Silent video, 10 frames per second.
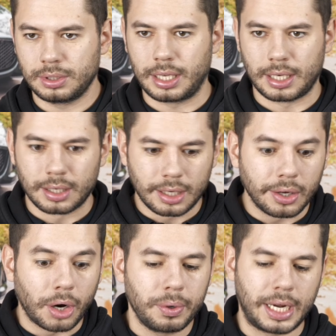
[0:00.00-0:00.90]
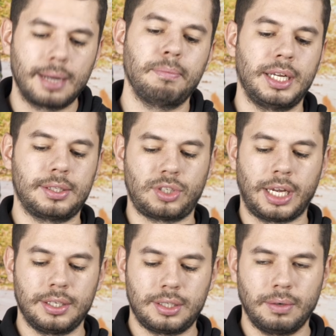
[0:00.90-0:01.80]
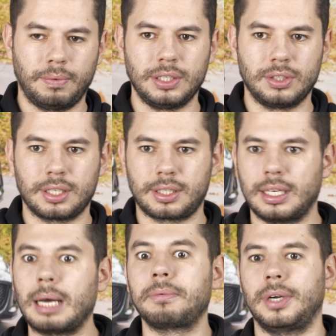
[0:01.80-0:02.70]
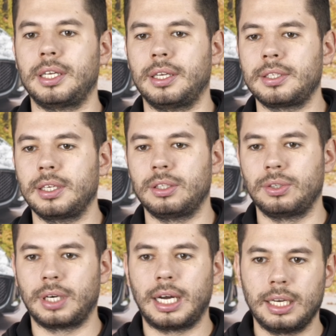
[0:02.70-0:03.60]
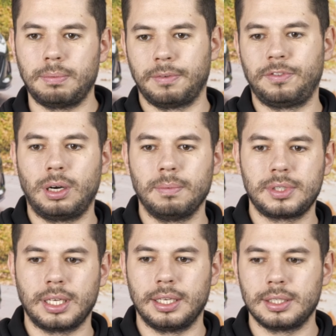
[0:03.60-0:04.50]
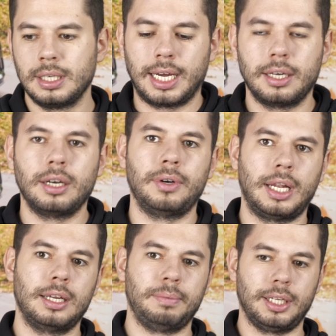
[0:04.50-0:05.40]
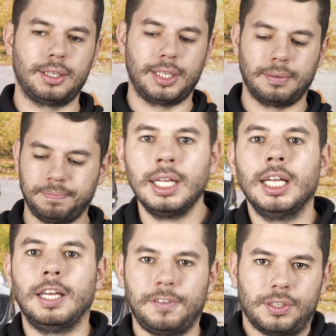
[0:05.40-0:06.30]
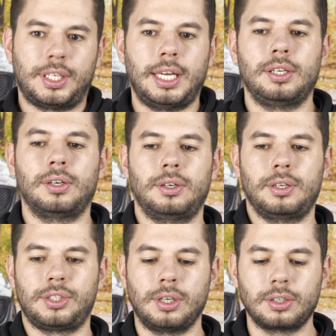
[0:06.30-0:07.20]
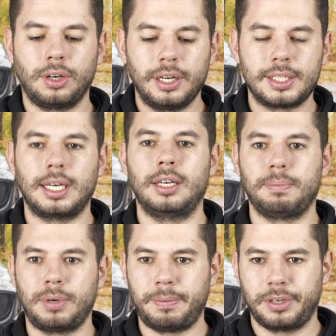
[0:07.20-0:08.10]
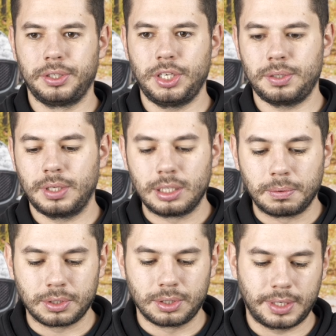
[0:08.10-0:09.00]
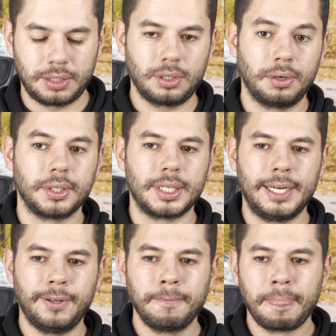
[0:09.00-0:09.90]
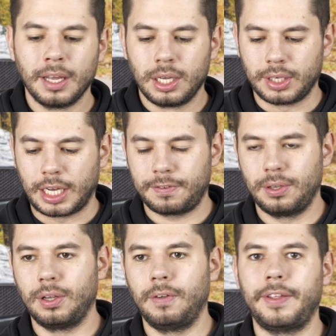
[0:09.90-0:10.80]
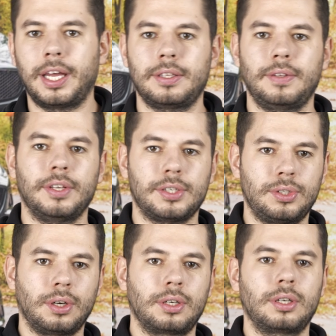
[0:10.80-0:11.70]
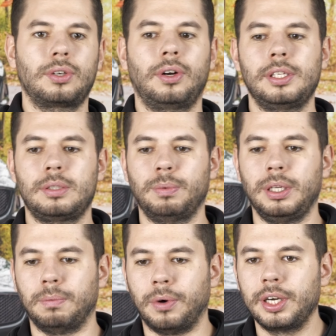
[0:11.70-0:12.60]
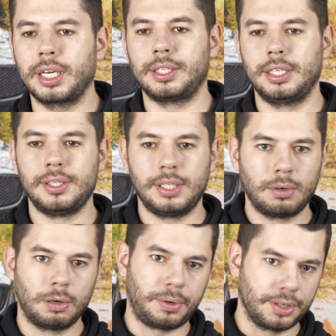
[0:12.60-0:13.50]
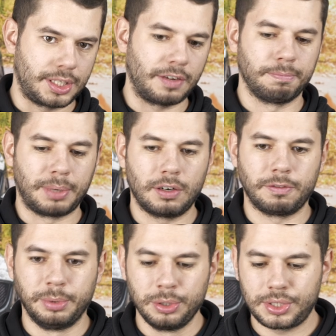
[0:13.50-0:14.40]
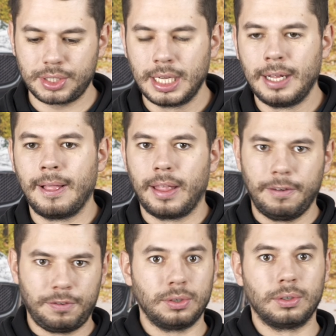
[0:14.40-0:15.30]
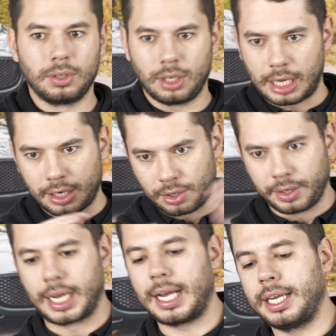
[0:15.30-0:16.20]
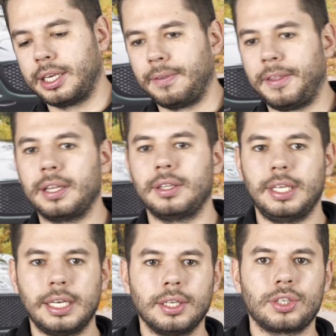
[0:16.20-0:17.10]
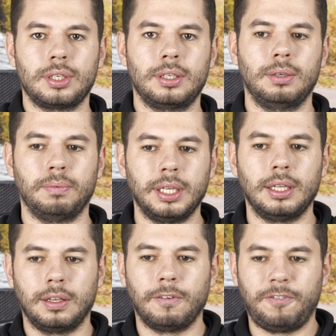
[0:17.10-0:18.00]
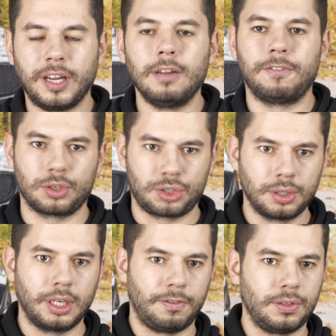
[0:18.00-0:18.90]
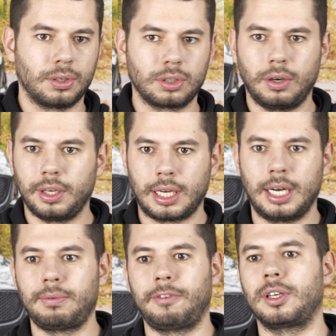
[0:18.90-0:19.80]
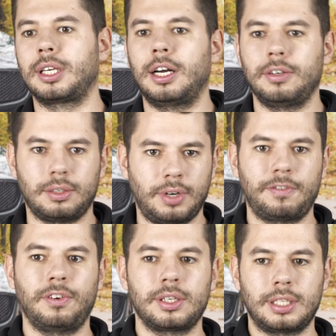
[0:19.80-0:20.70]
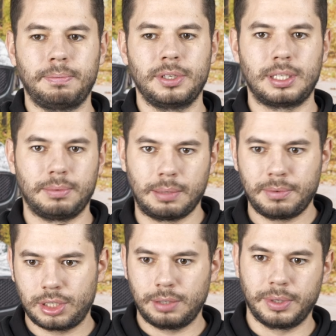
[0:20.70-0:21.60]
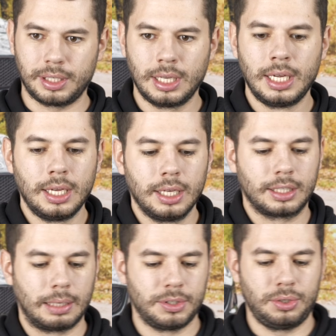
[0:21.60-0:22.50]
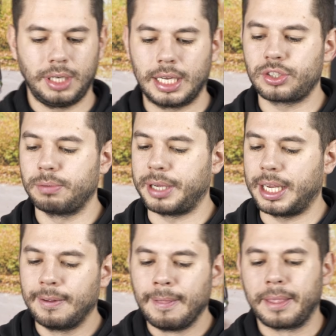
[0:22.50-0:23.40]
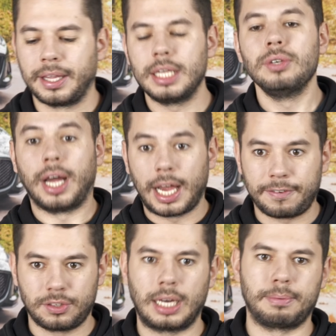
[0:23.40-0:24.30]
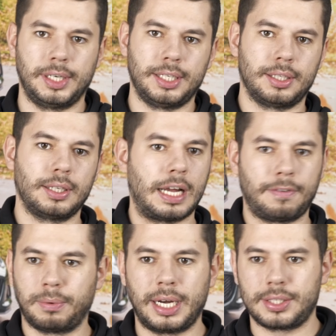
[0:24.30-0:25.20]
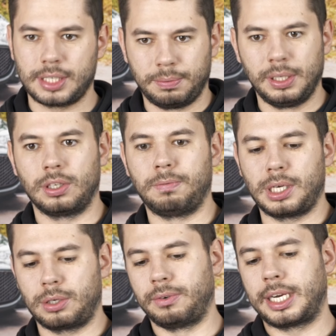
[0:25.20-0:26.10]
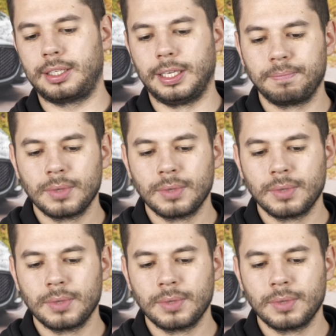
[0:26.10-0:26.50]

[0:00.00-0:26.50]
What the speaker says: an OEM exchange when you just can upgrade it to a higher performance and higher reliability. If you say your stock coils are in a proper condition and you want to try to go on a dyno, you have to know that the stock coils will work until 0.7 bar of boost. If you are going higher, then the ignition will fail for sure. If you're going hard with the car on the track, for example, some temperature will come into the engine bay, and then you have to upgrade it. Otherwise, it will not work correctly.